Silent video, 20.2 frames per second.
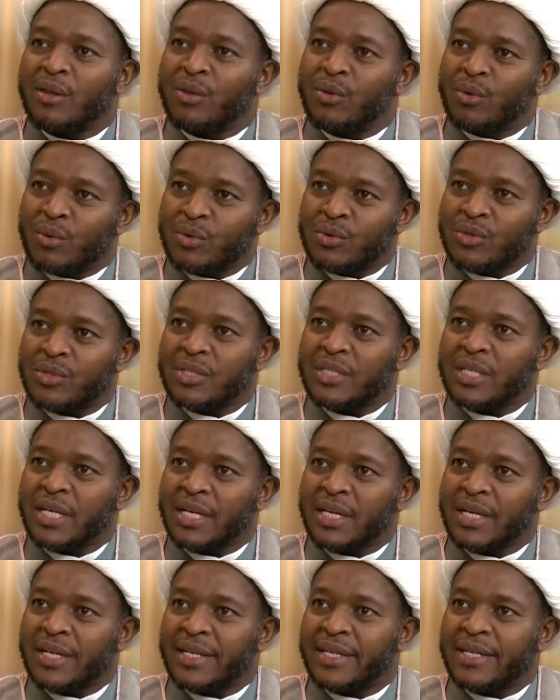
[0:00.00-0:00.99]
those
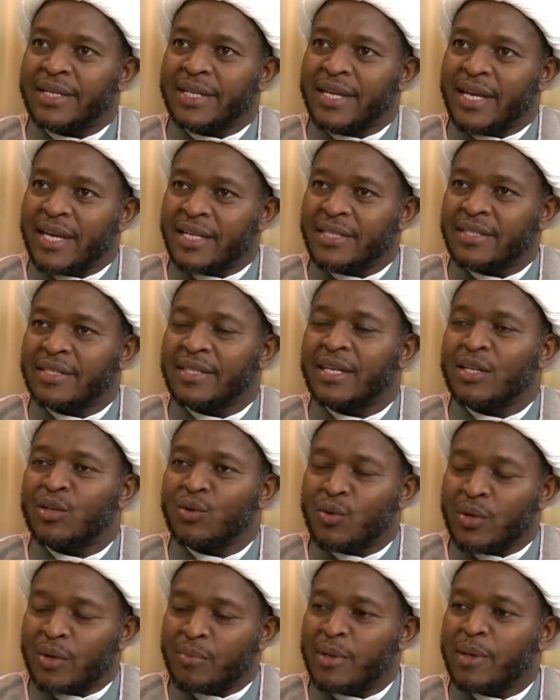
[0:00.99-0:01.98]
days, then
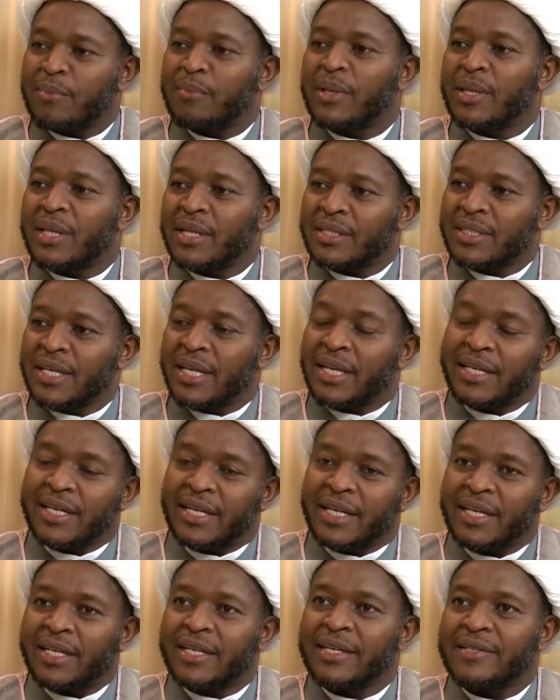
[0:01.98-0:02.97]
you remember that Ali
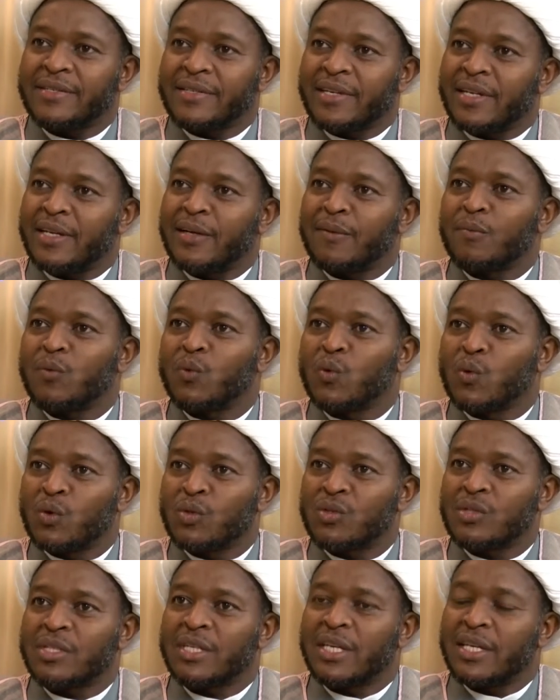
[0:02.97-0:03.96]
alayhi salam
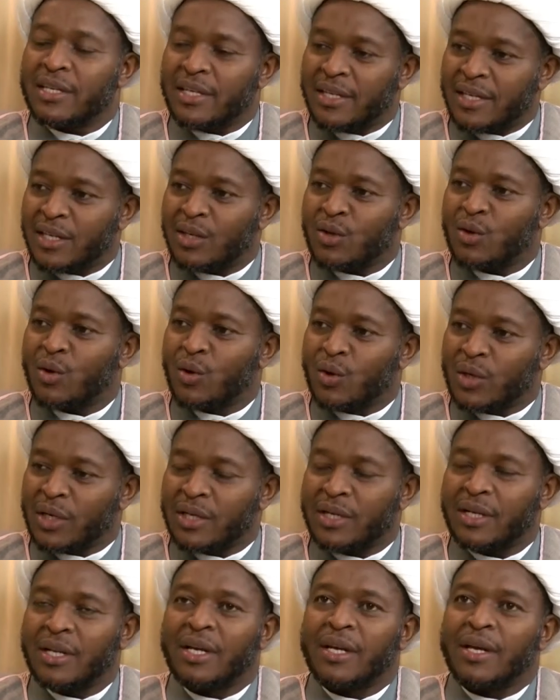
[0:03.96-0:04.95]
was indeed
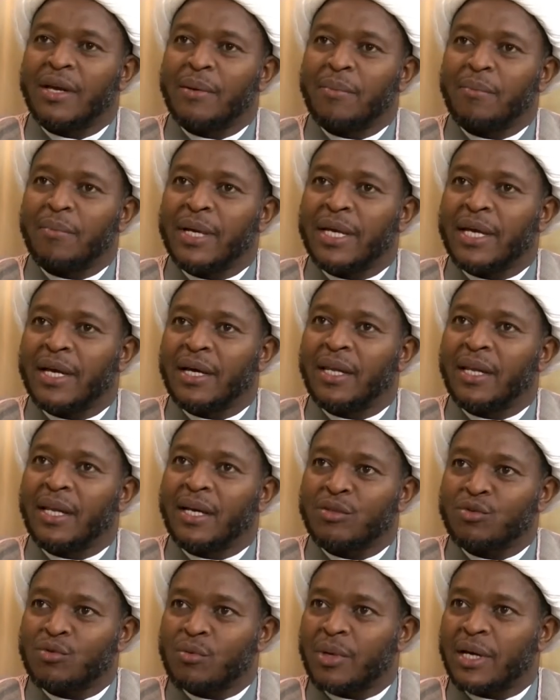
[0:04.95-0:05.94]
honored by Allah
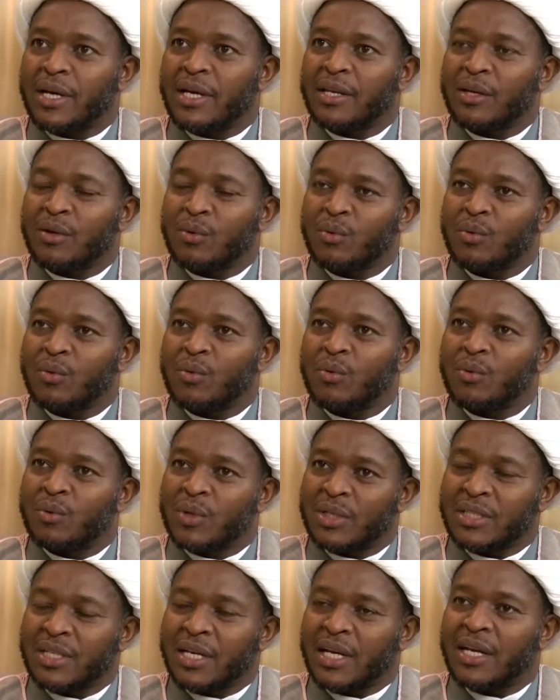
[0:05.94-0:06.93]
subhanahu wa
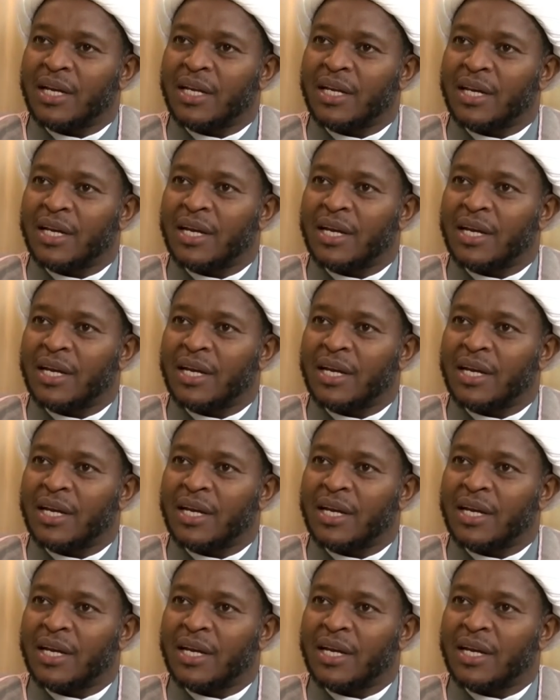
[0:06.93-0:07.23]
ta'ala,